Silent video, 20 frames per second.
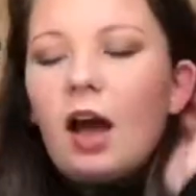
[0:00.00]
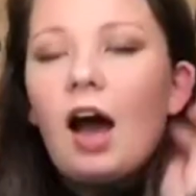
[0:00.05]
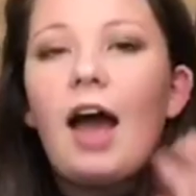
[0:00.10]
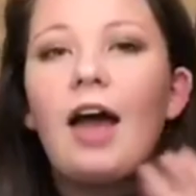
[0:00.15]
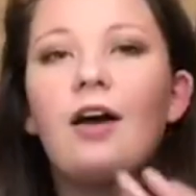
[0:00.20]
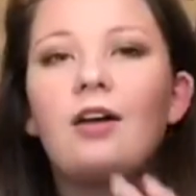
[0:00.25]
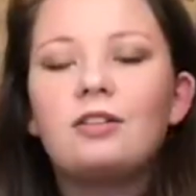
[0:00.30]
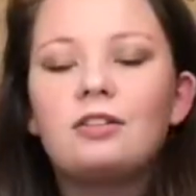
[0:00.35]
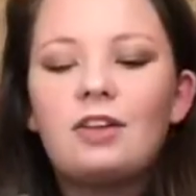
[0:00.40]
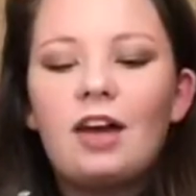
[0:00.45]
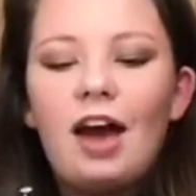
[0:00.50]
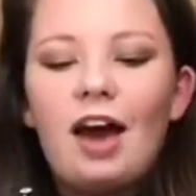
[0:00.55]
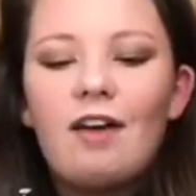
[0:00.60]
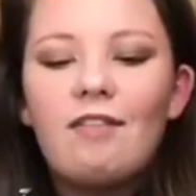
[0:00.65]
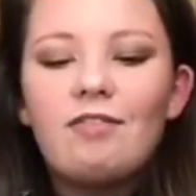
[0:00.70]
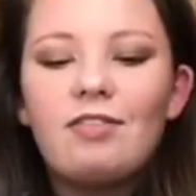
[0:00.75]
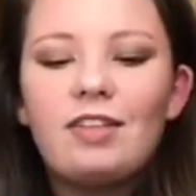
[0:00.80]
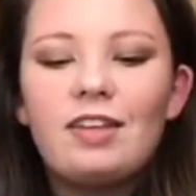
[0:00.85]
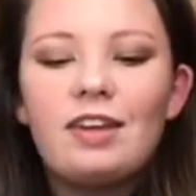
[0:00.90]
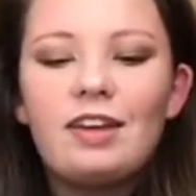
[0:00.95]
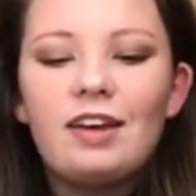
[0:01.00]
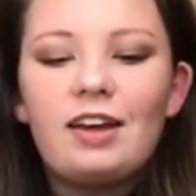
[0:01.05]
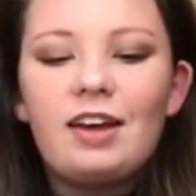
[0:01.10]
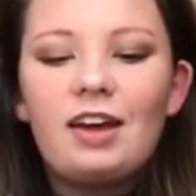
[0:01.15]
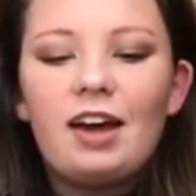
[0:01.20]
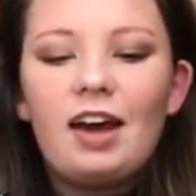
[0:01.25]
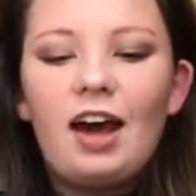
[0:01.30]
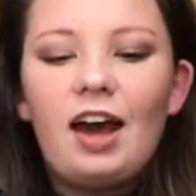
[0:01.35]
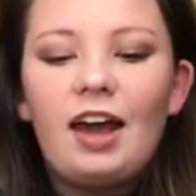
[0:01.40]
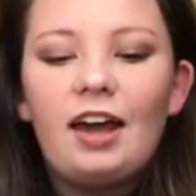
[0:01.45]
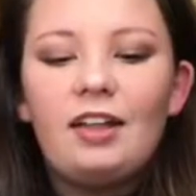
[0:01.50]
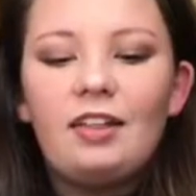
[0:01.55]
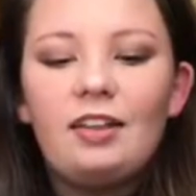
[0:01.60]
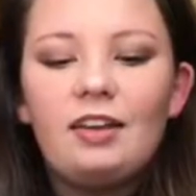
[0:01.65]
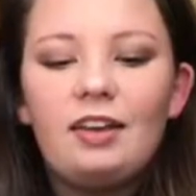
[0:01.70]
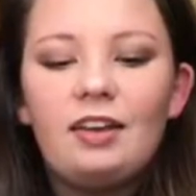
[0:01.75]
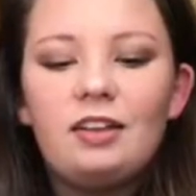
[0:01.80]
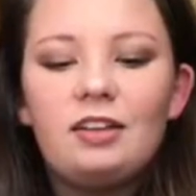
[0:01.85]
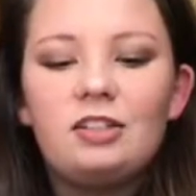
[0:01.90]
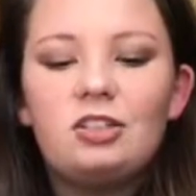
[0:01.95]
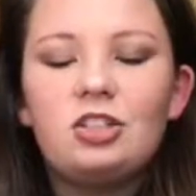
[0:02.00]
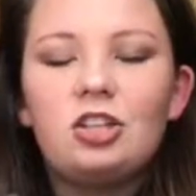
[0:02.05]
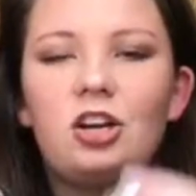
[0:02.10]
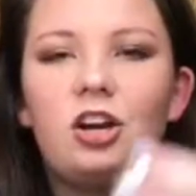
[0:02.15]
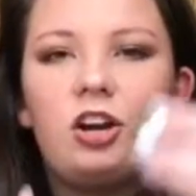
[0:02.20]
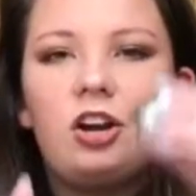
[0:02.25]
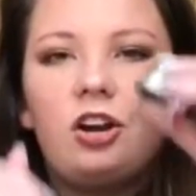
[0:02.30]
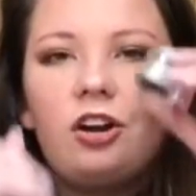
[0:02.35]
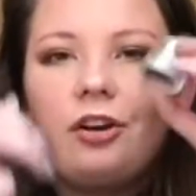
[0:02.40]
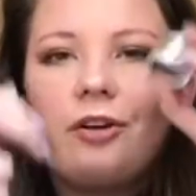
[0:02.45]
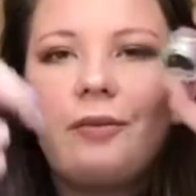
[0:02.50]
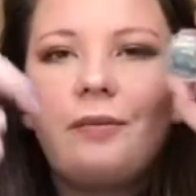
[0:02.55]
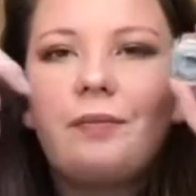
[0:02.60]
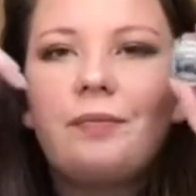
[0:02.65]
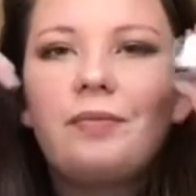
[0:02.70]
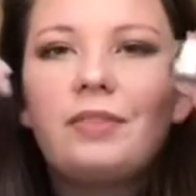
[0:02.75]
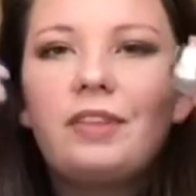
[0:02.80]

I also have the Kylie Jenner